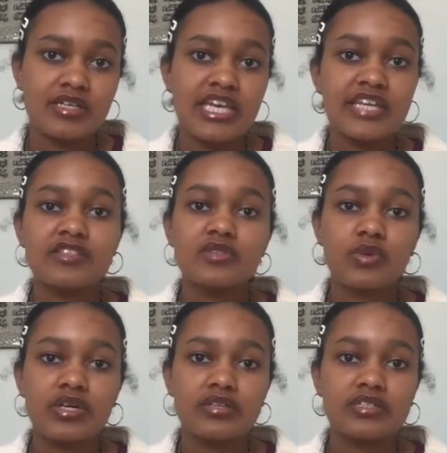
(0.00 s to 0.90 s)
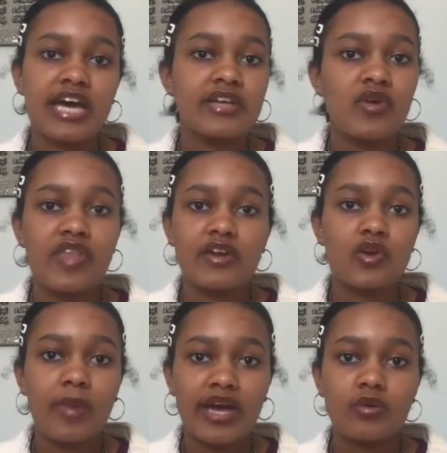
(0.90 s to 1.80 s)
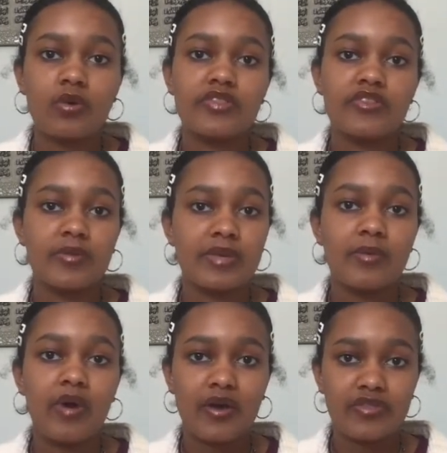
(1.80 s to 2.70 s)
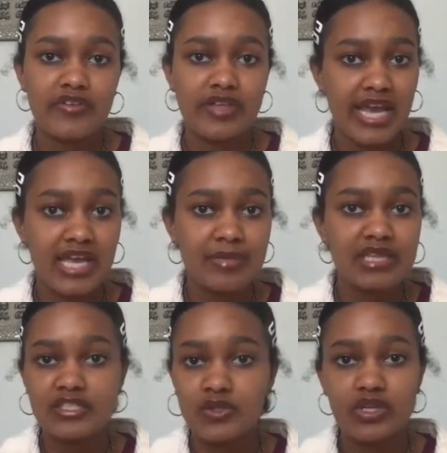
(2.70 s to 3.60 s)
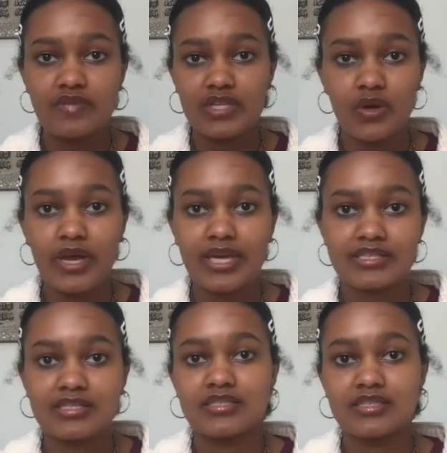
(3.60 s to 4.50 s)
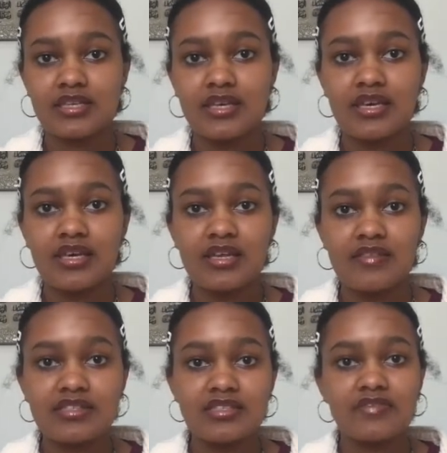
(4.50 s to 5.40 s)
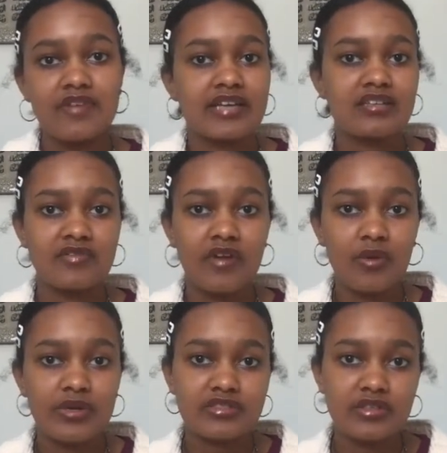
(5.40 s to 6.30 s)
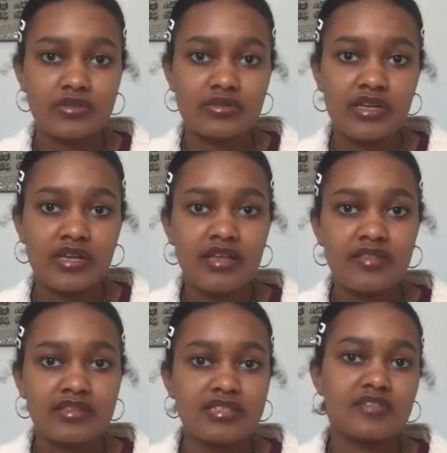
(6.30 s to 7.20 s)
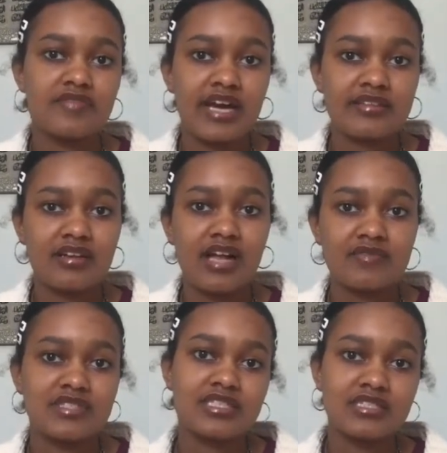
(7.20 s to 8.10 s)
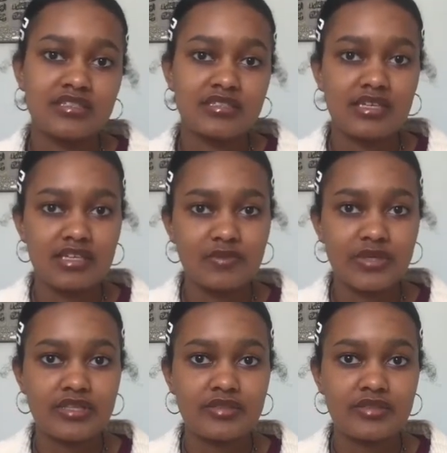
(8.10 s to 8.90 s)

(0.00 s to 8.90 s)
In this world, I know that no matter what, there are people out there that hate me that don't even know I exist. This is a fact that I've always known. This is a fact that I'll have to continue to live with.